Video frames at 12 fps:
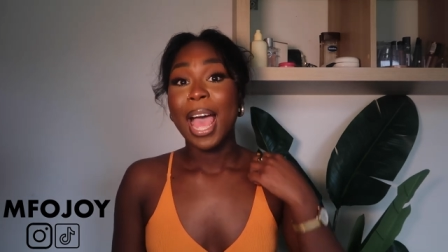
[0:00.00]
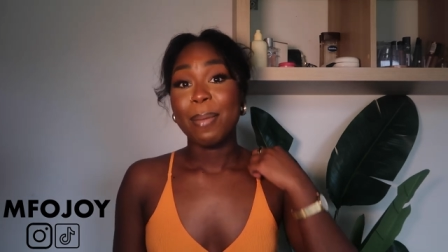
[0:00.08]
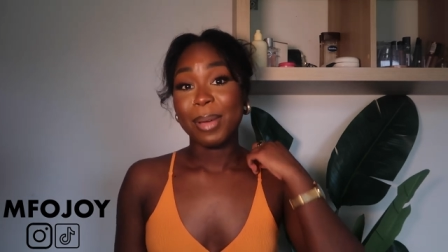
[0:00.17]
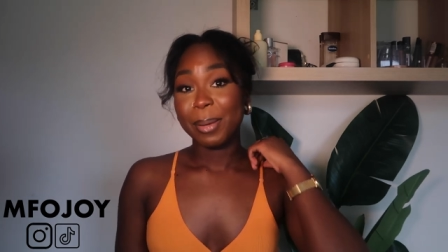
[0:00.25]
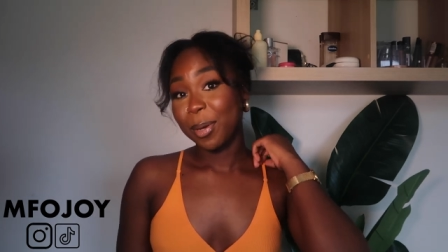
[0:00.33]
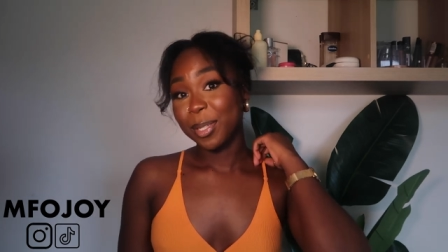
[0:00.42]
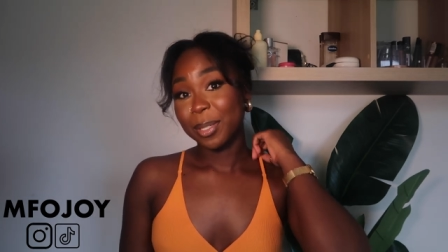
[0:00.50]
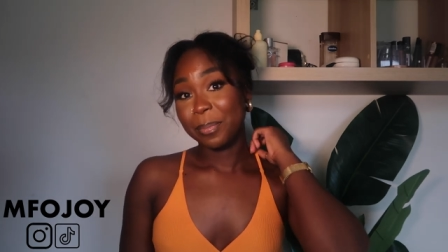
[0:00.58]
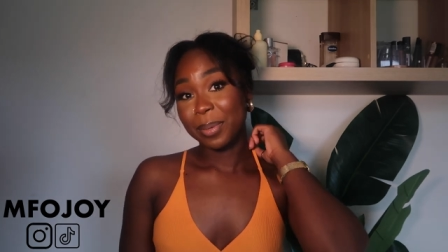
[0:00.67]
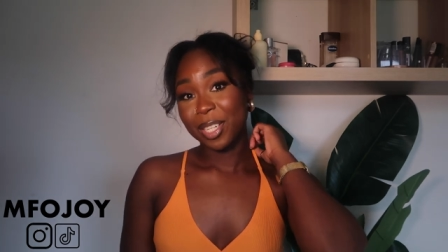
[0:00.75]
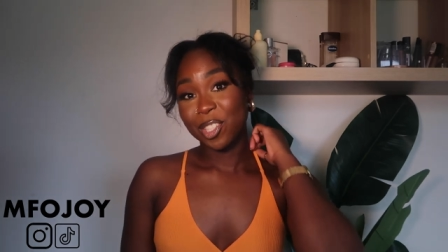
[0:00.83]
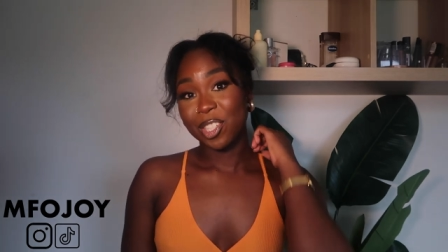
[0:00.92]
i might post
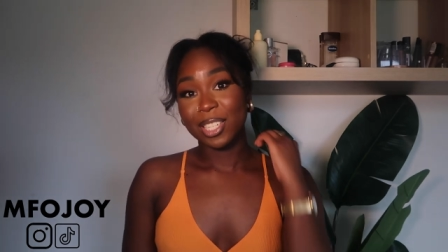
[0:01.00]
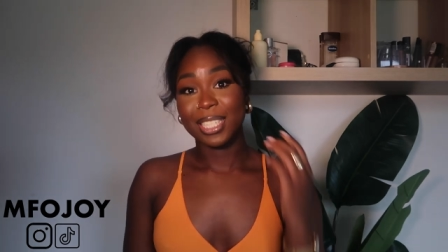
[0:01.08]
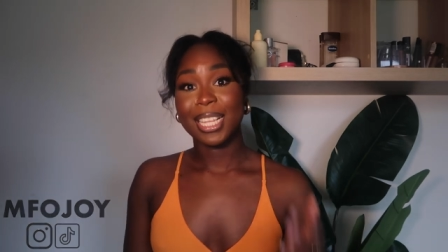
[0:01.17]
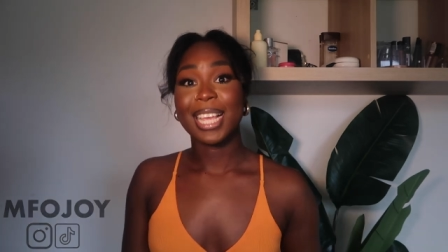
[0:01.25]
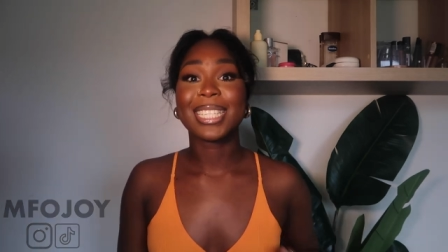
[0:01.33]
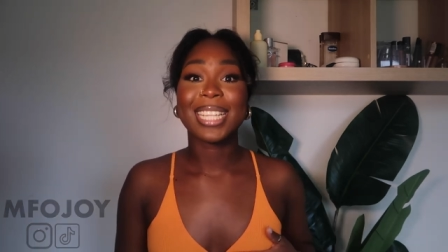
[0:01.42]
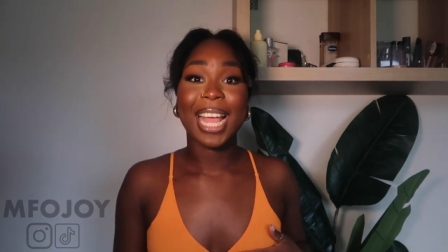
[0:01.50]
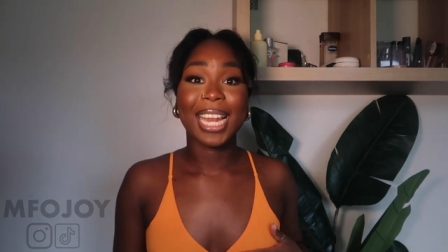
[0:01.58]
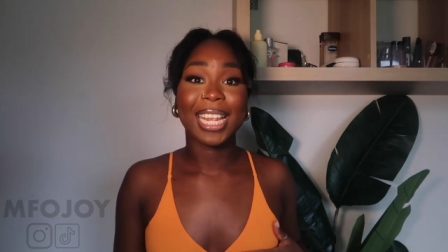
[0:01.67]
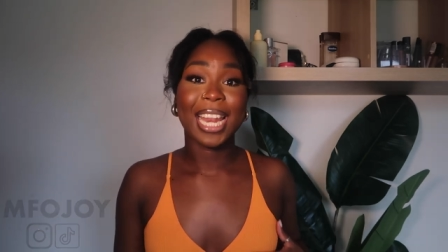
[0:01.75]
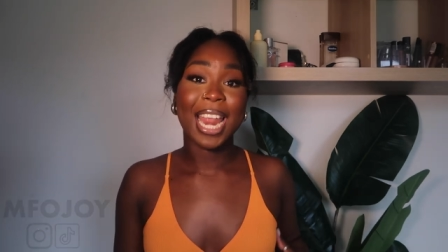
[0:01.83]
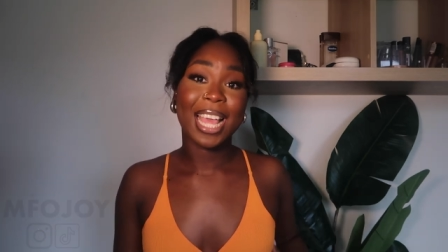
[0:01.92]
some pictures
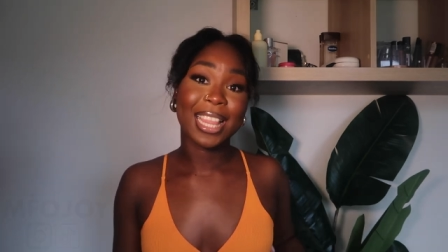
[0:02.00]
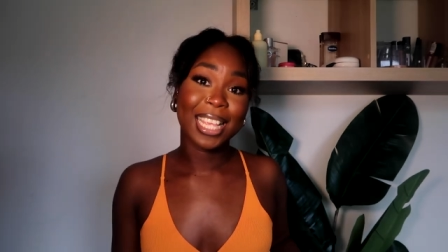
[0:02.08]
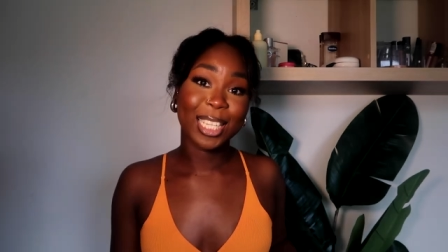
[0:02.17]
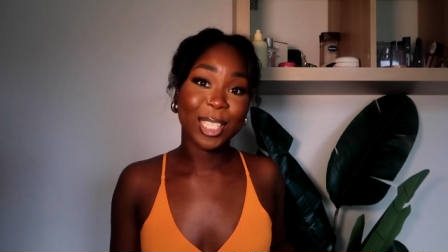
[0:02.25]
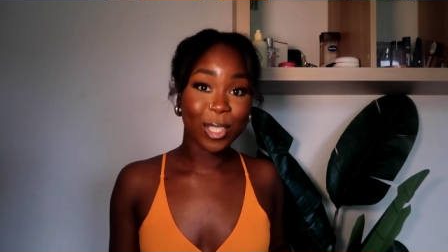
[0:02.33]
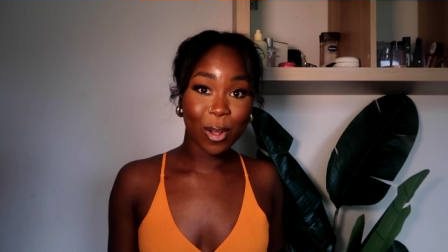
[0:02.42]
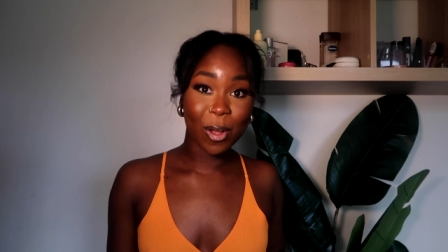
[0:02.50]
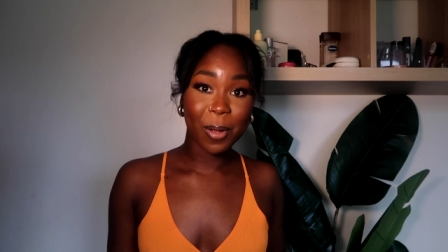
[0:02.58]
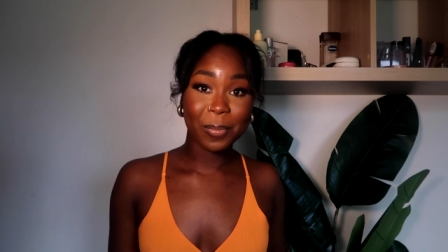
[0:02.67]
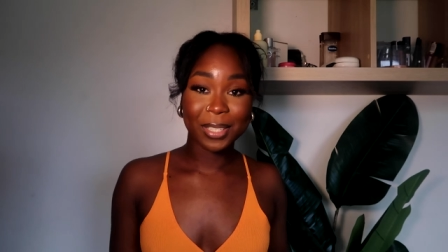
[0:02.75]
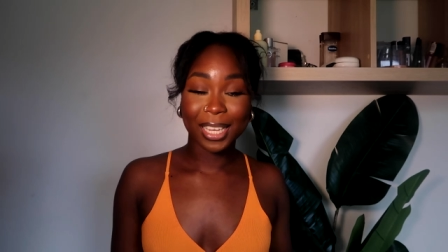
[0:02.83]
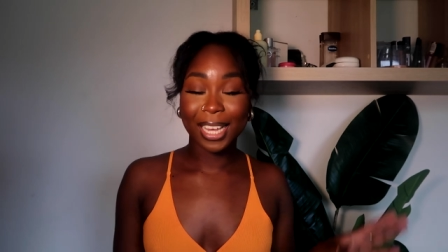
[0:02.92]
styling this
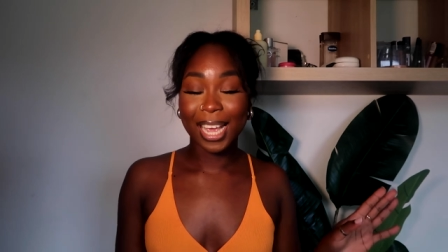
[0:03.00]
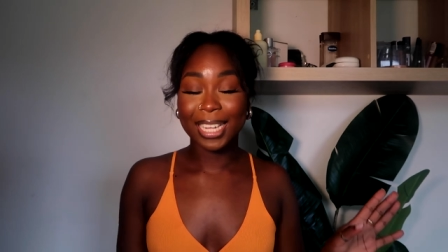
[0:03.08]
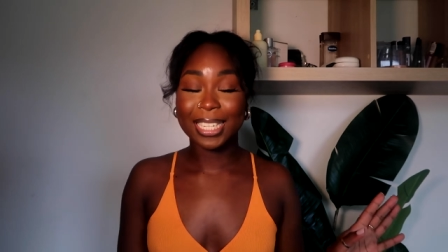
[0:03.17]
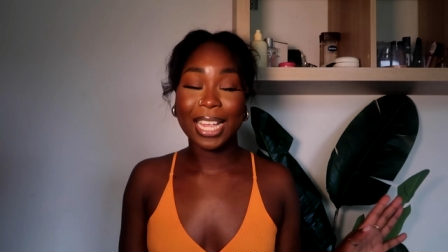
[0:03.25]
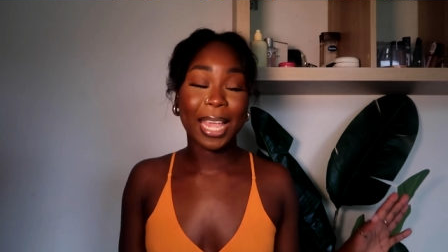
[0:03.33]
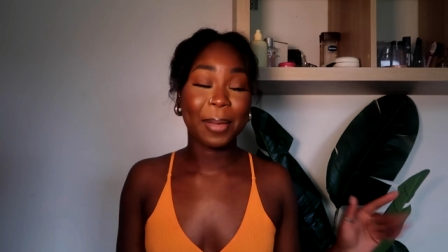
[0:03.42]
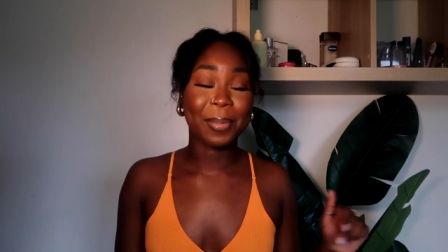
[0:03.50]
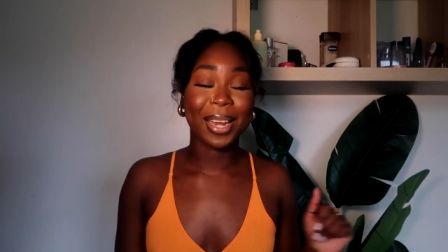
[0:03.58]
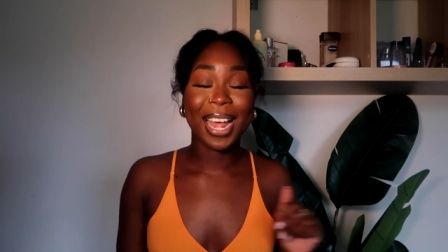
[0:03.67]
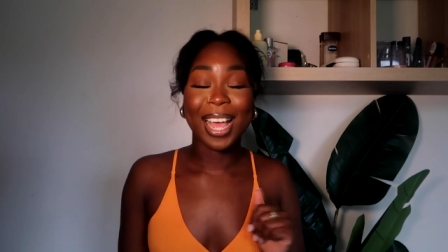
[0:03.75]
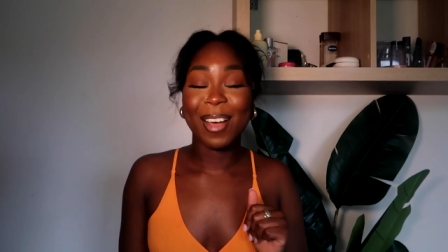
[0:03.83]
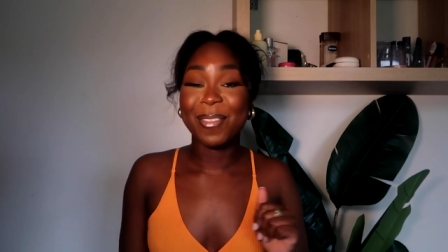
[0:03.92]
top so you guys can keep
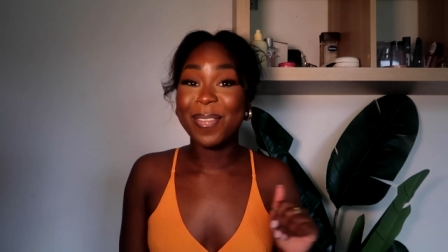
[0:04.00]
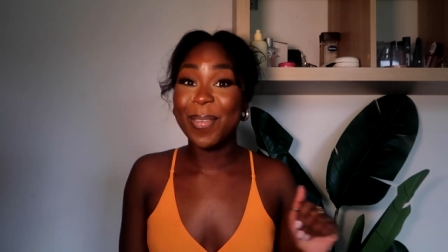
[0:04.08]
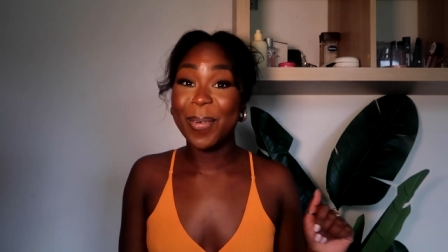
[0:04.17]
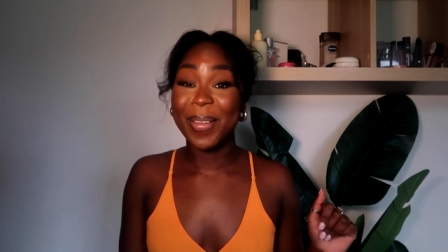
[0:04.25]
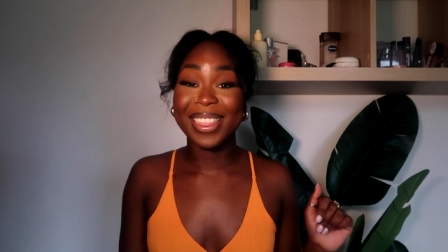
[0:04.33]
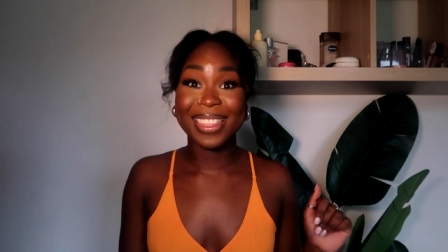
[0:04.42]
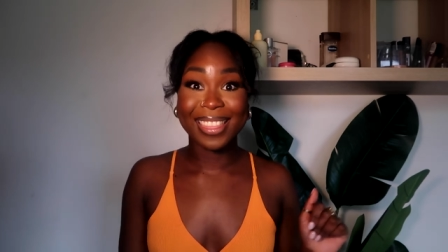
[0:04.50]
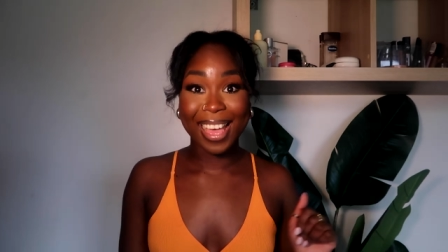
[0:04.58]
an eye out for